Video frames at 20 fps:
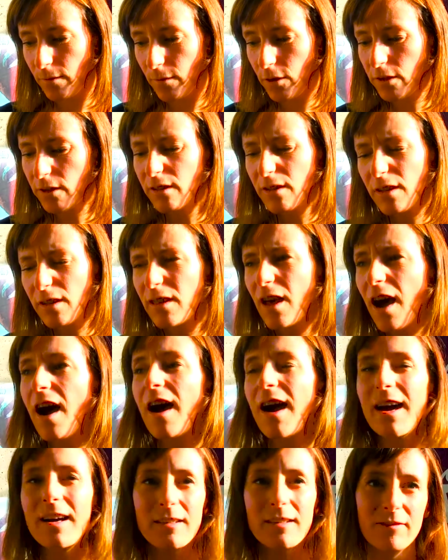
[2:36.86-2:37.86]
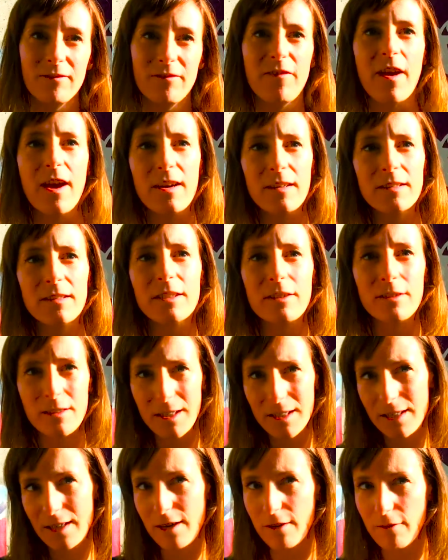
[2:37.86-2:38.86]
than that, I had a fairly good
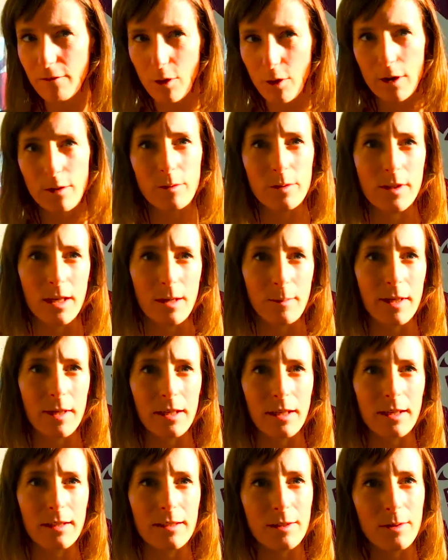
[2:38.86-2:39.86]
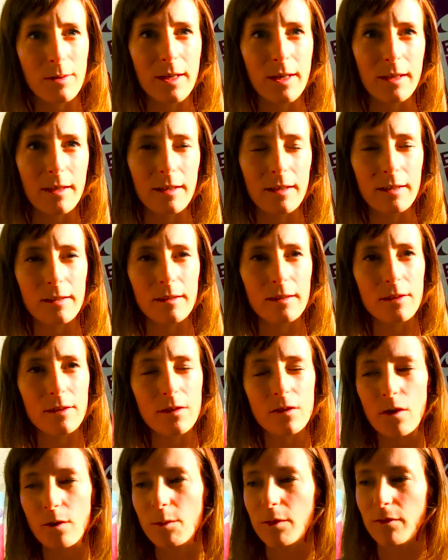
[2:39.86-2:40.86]
idea of what it was going to be like doing the
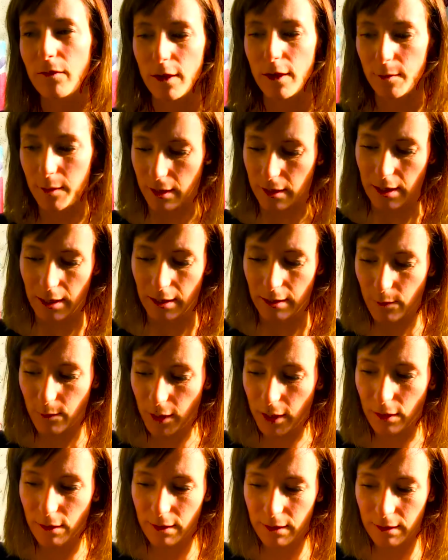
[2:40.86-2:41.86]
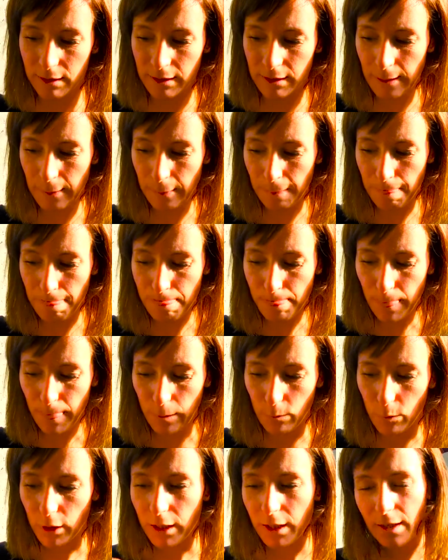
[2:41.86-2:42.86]
script development and things, because
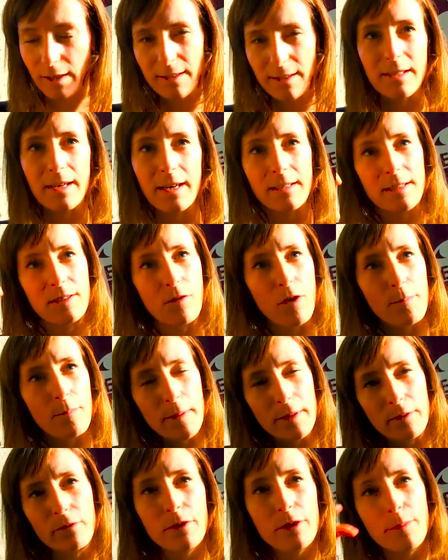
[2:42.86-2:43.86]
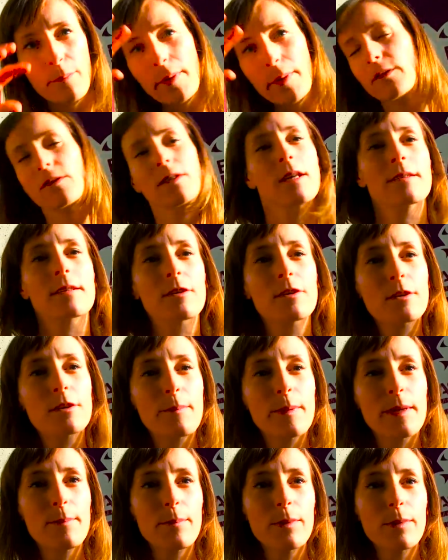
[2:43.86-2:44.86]
working as an editor, I've been through the process on other
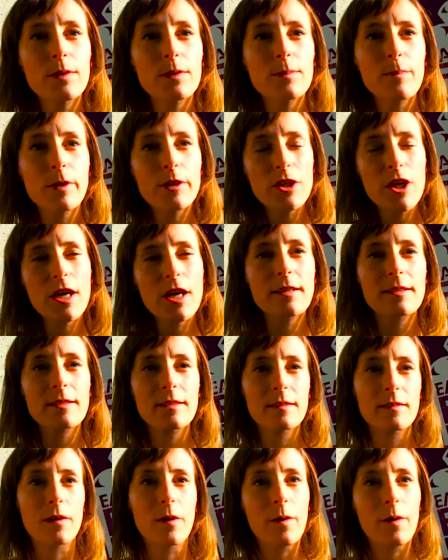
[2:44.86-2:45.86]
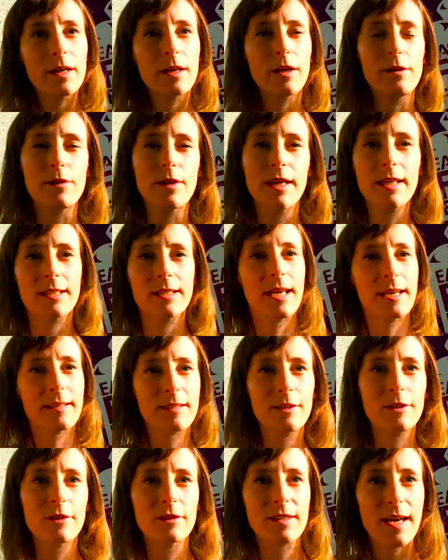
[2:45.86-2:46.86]
people's projects, and so I know that it
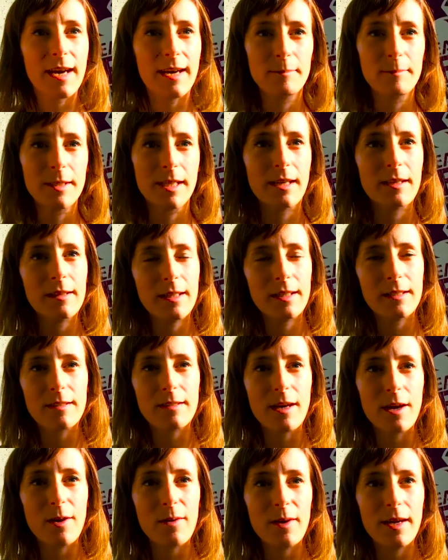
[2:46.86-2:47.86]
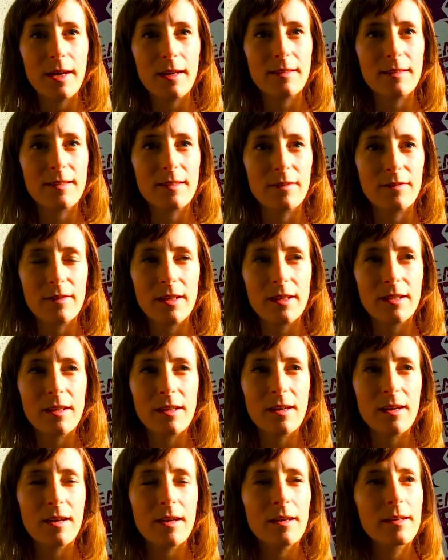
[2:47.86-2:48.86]
takes a long time to get things going and stuff like
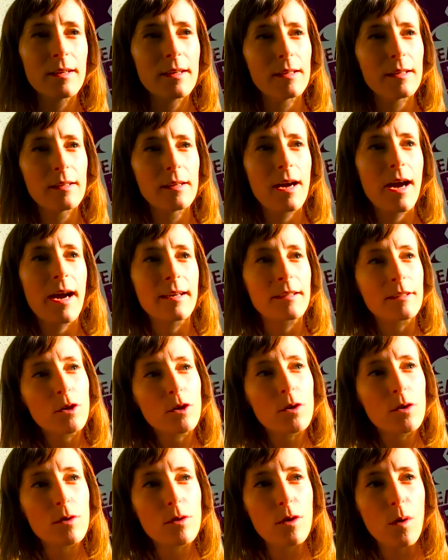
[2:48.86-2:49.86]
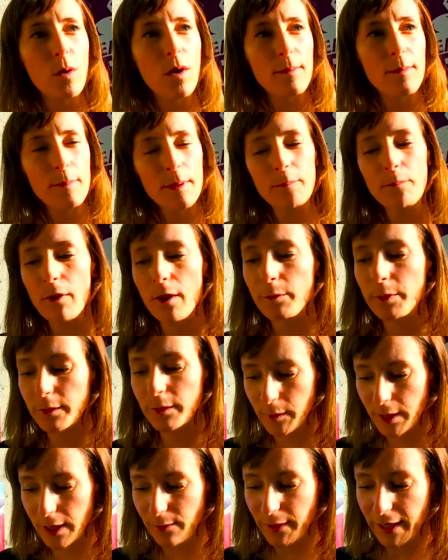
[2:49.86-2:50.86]
that. I had quite a big
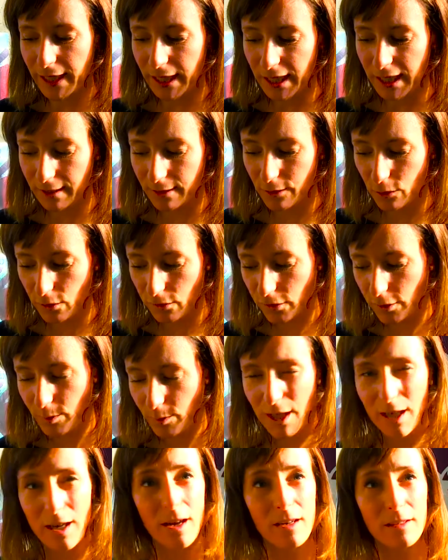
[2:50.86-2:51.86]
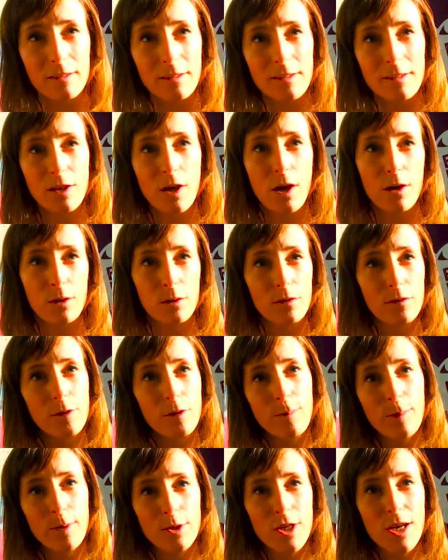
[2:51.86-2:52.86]
problem in the beginning sort of communicating the tone of the
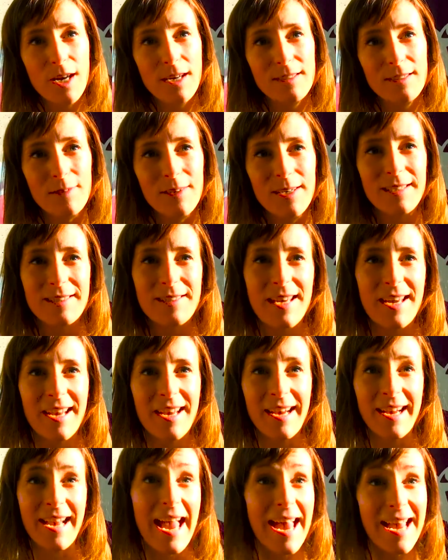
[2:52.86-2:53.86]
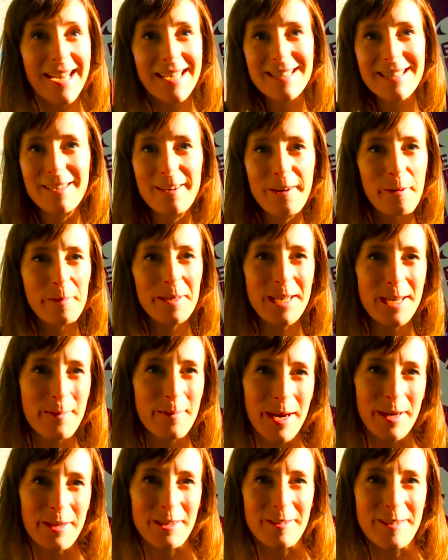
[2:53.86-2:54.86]
project when I was saying, hey, it's a comedy
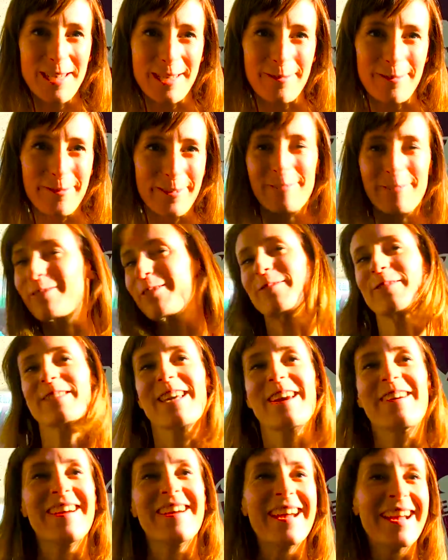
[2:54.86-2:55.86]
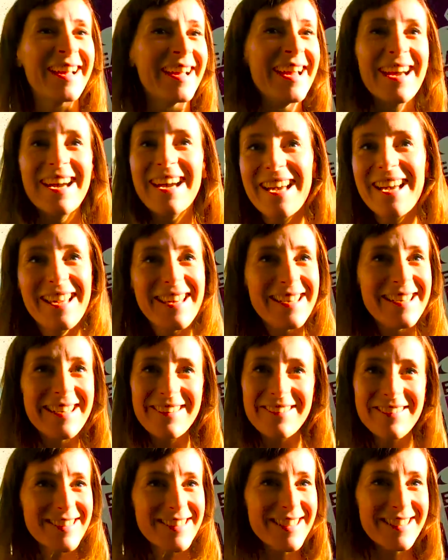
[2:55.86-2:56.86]
about grief, and everyone was going,
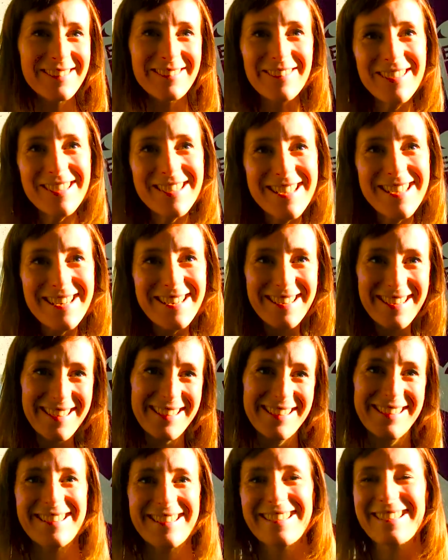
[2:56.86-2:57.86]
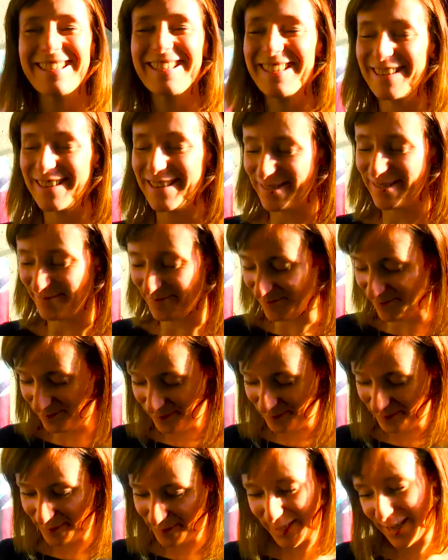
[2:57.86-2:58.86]
no one's going to watch it.
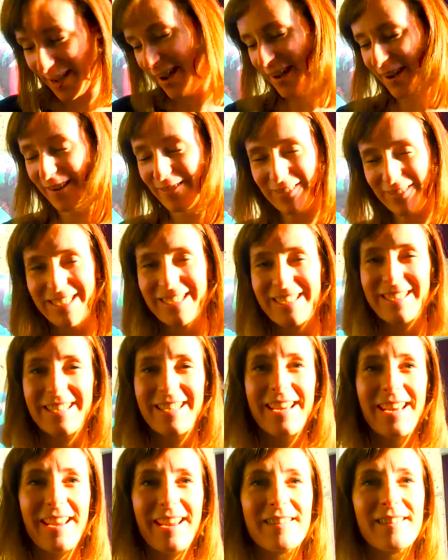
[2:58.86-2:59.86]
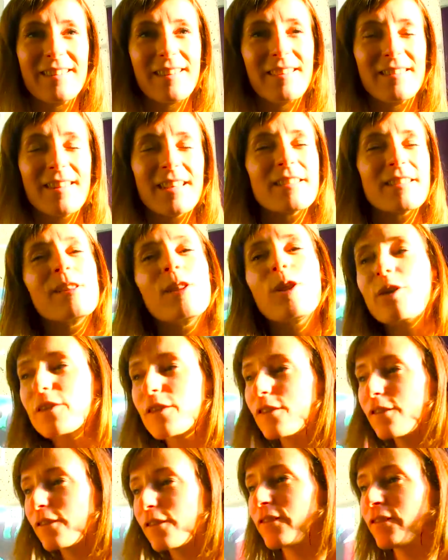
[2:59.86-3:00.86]
But yeah, I mean, there's
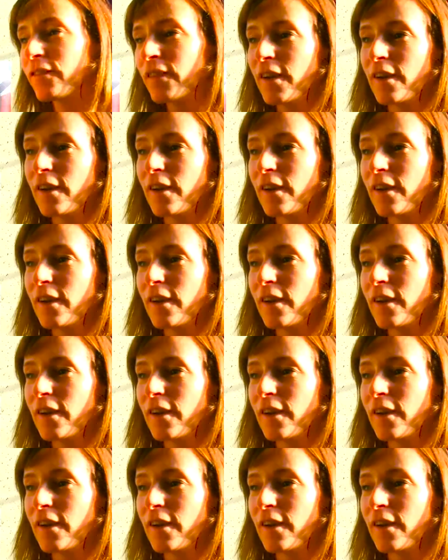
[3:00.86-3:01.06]
lots of